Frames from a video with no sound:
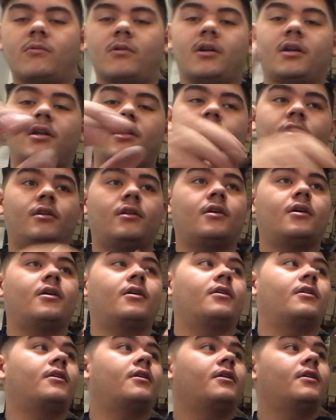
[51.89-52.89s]
run it in the
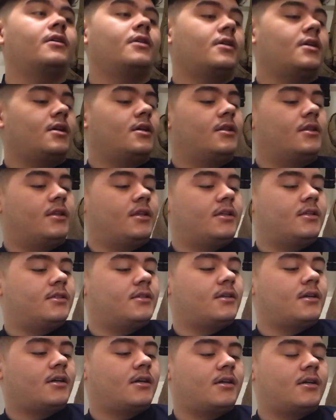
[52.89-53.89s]
gun.
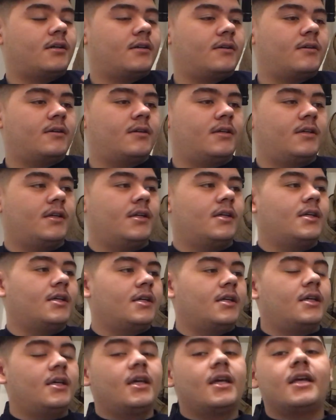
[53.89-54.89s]
This is a
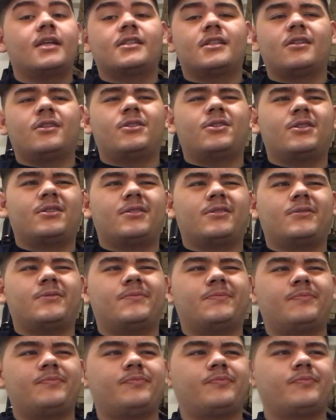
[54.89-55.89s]
little